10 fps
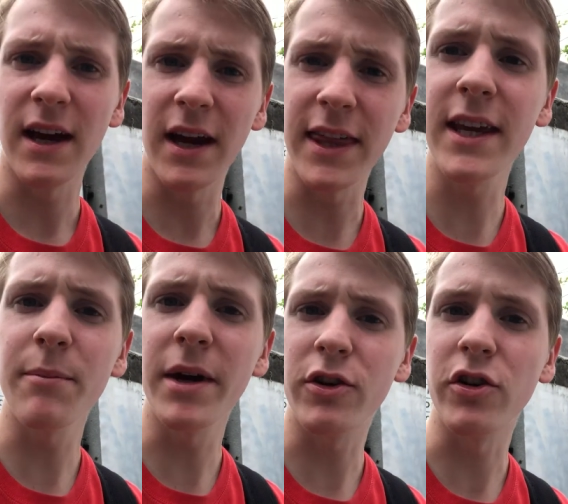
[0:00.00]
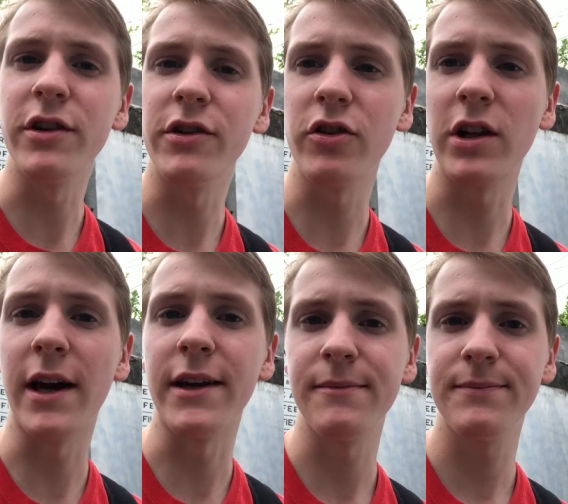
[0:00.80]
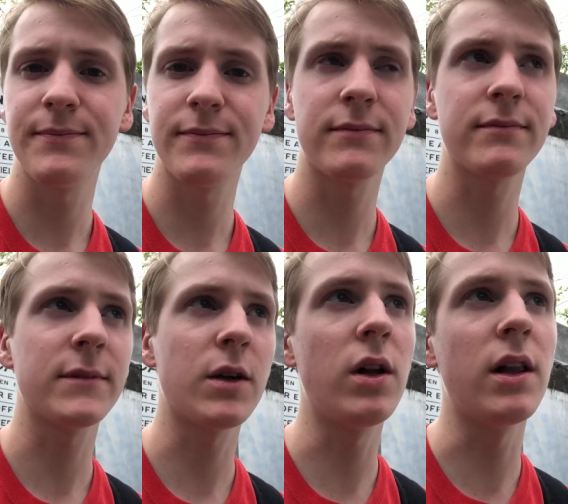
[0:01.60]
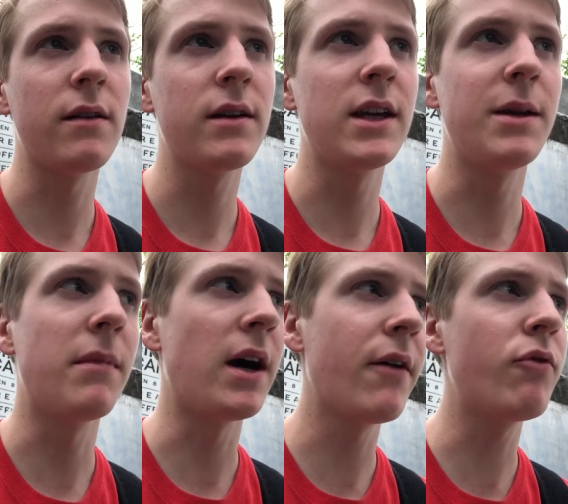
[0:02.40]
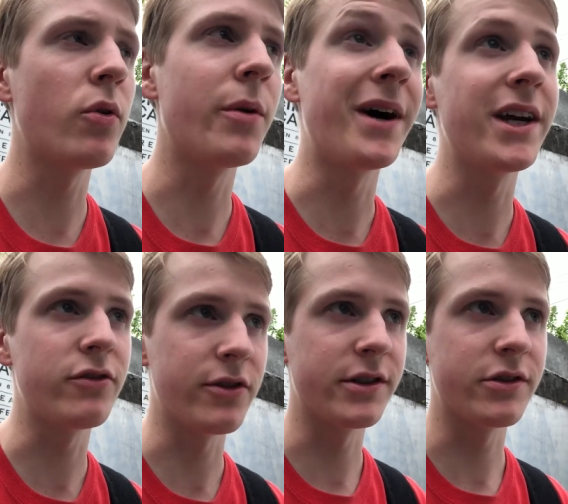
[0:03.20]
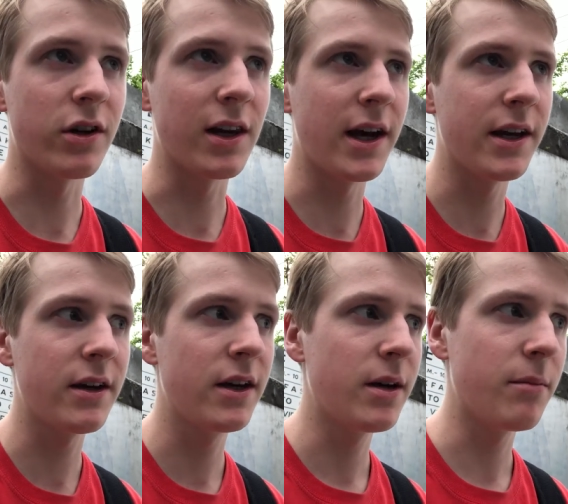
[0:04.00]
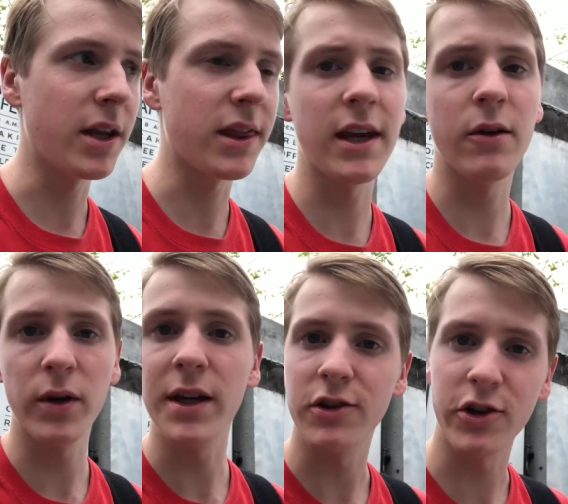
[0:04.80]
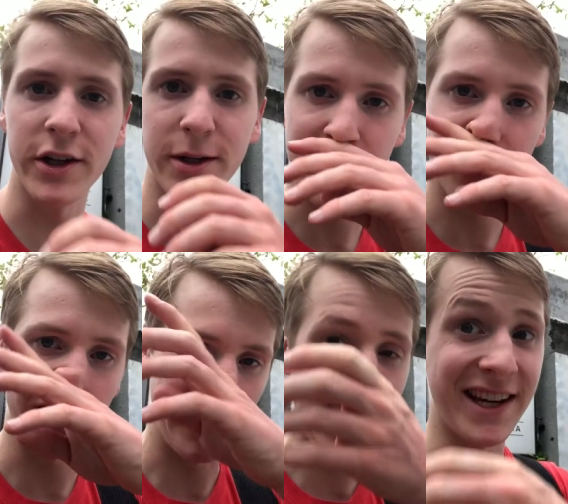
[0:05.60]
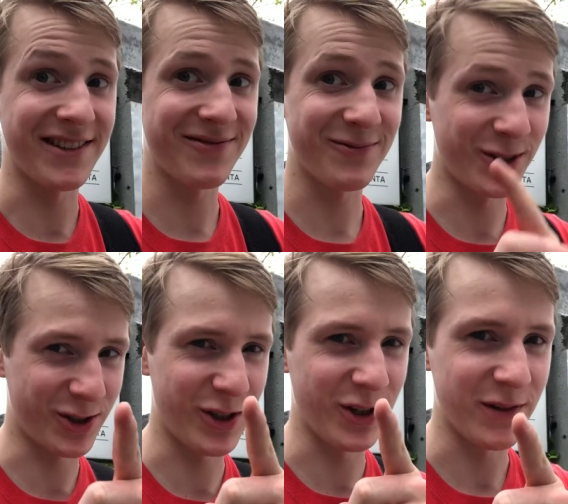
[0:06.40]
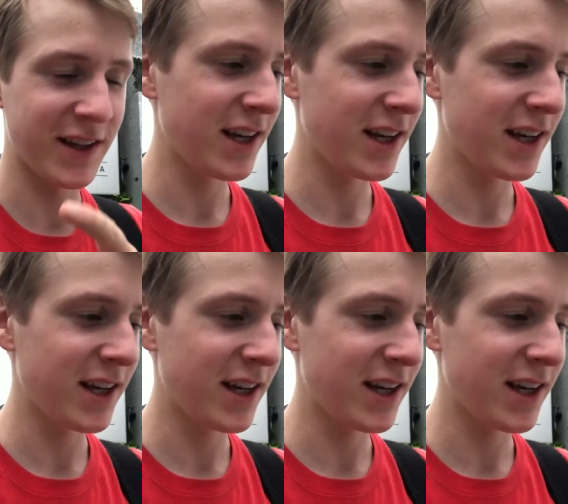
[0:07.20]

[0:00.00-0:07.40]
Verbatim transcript: I think he might turn into a client. Well, he, everyone might turn into a client, but I think we can turn him into a client, which is good.